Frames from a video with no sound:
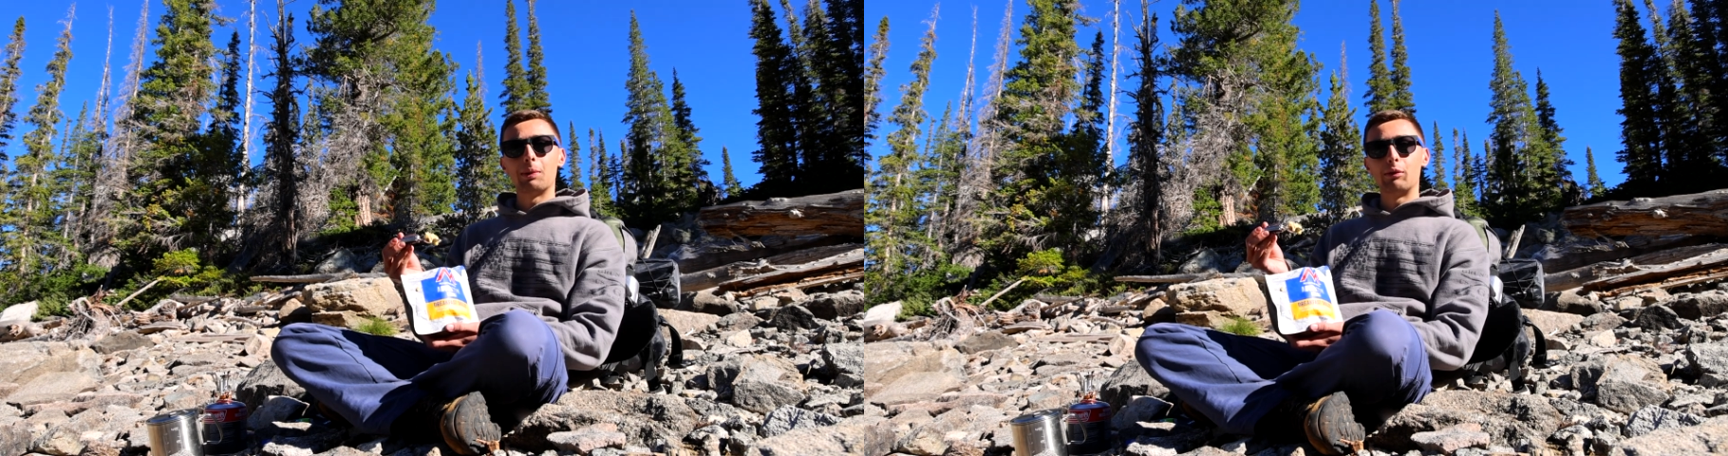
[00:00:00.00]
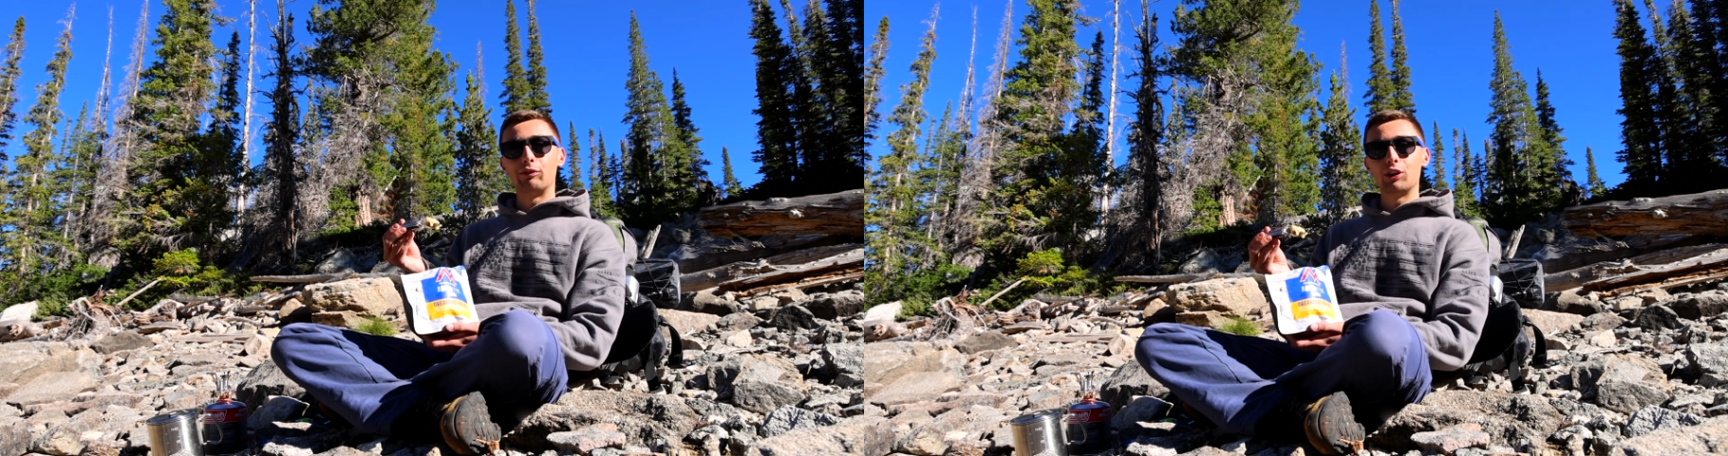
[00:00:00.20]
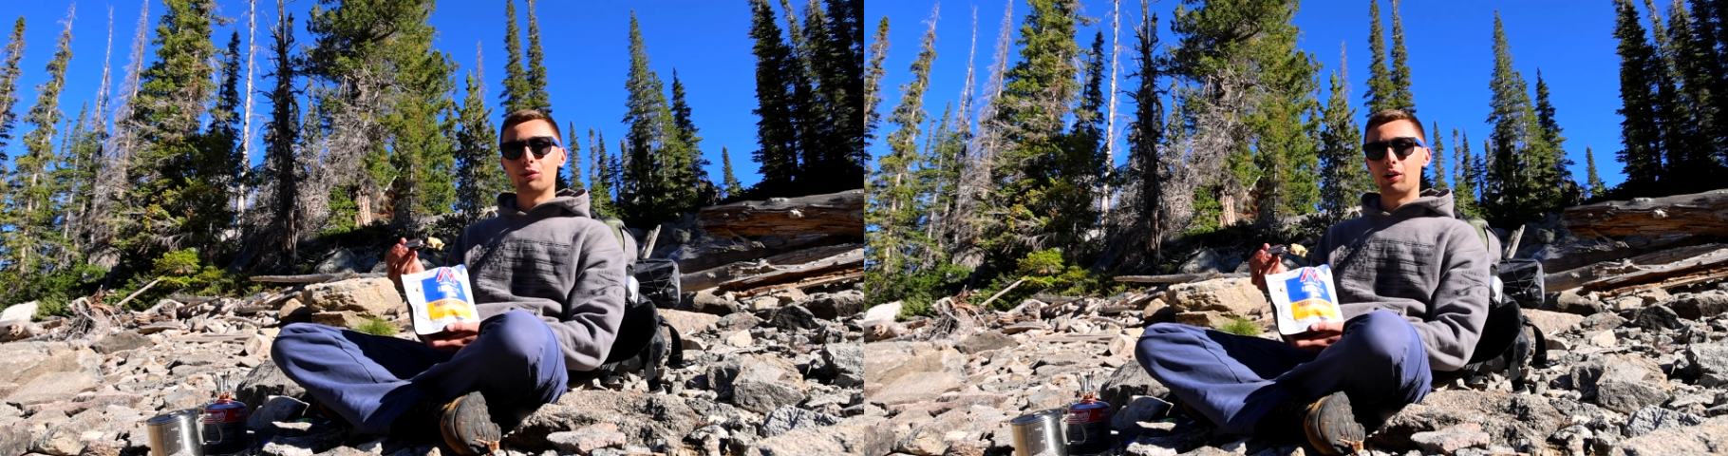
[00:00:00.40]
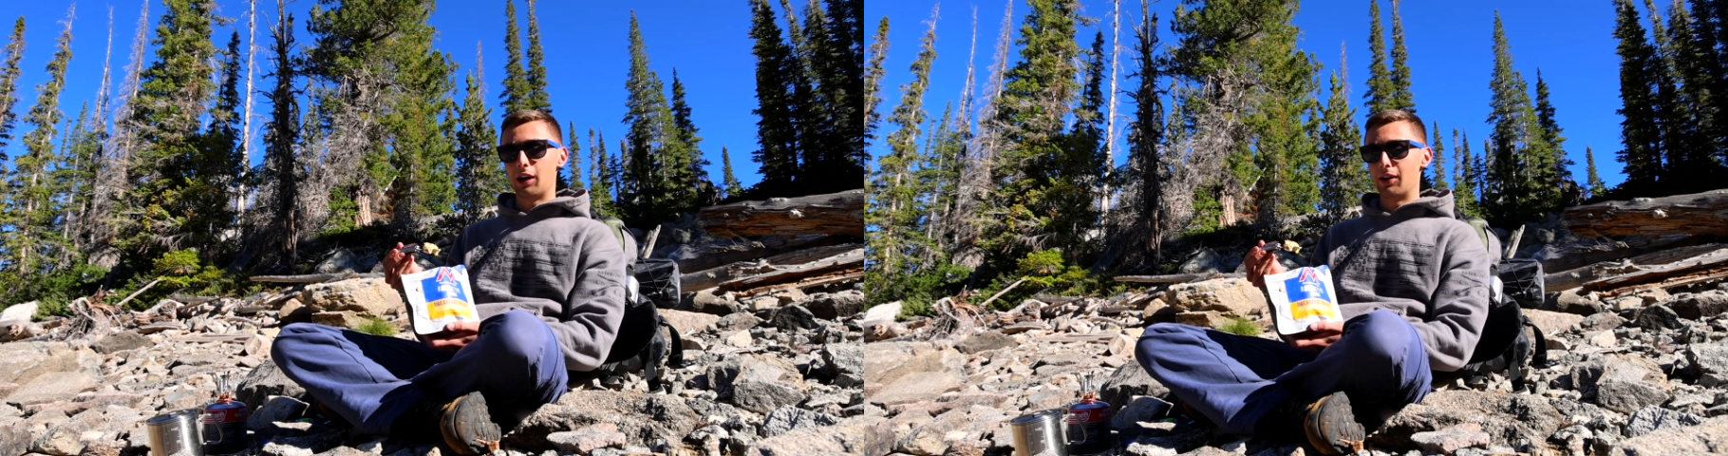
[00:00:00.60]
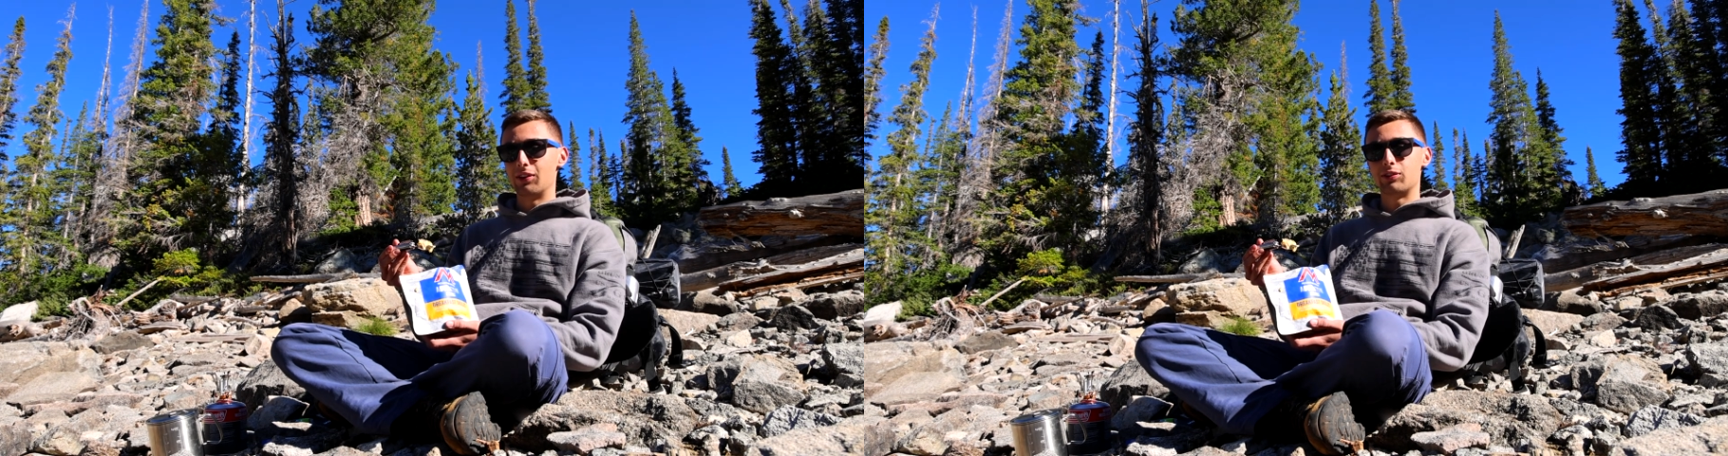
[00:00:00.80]
my review
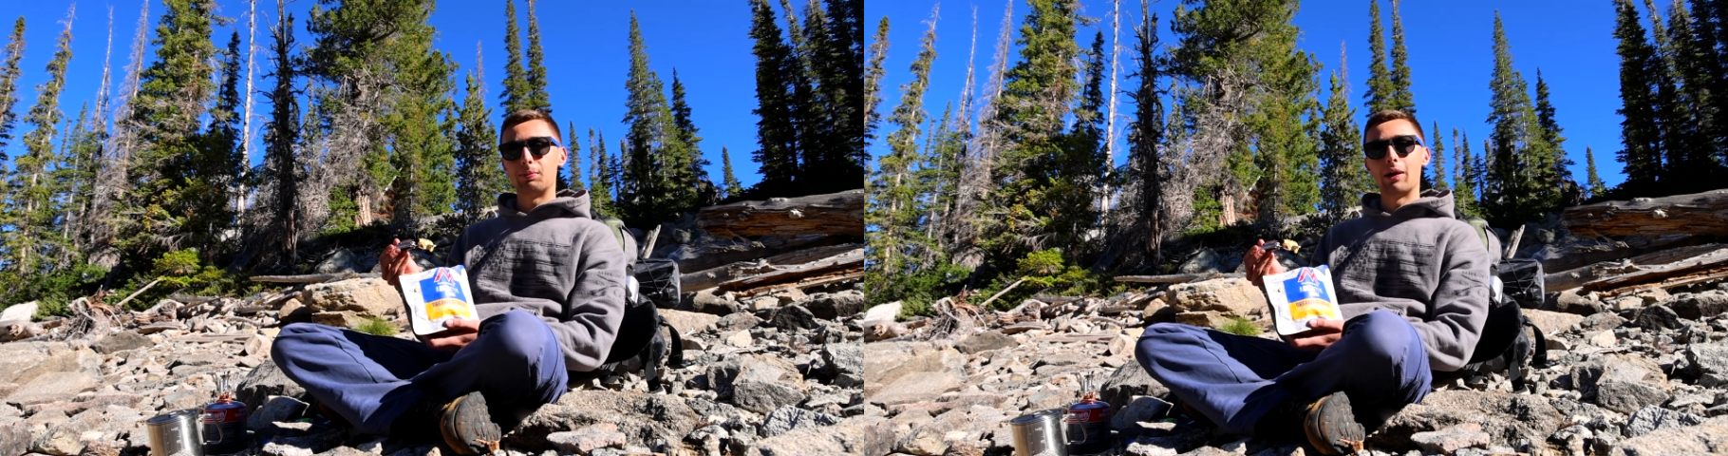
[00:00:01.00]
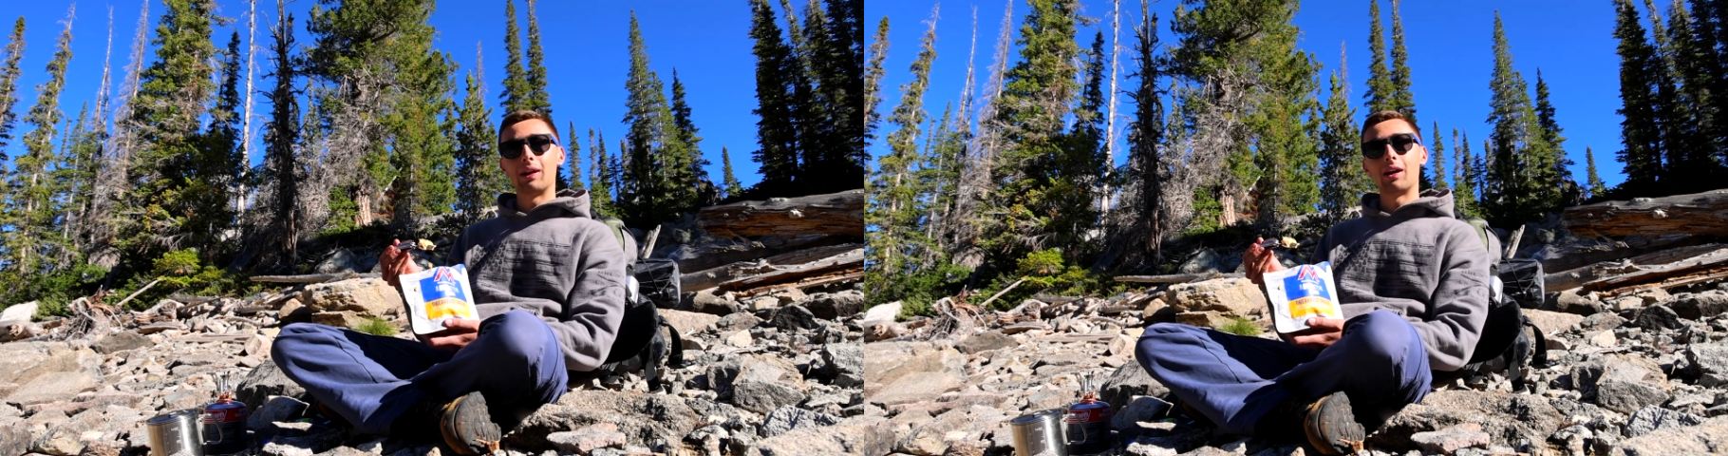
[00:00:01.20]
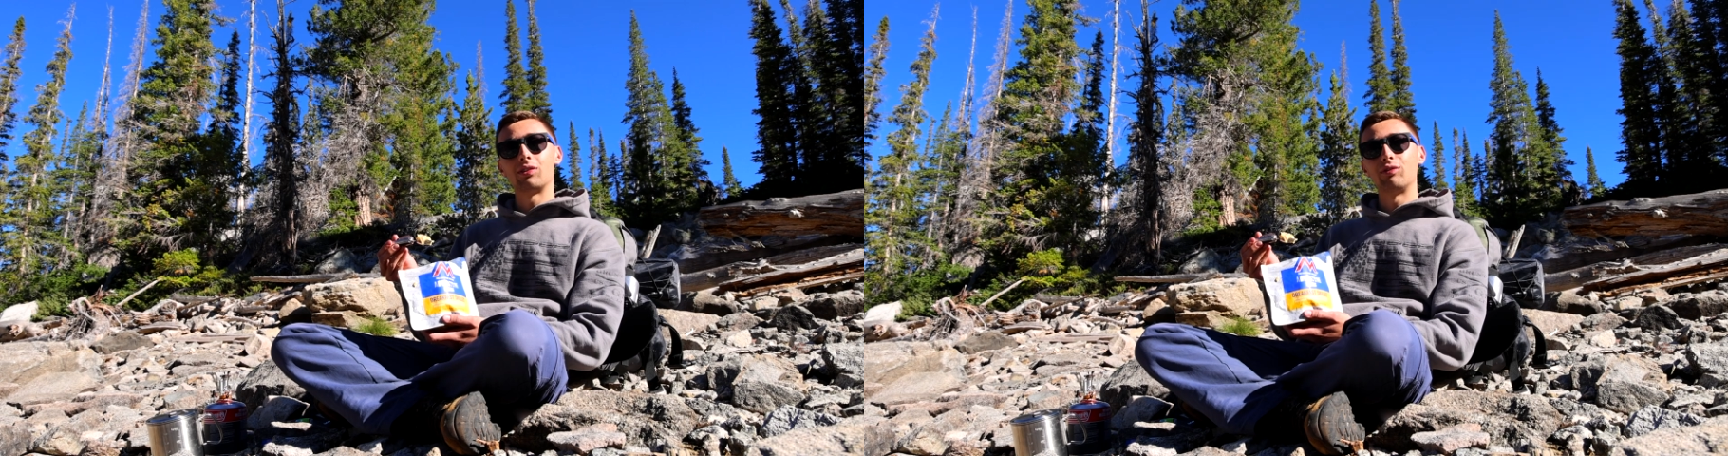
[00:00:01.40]
on this Mountain House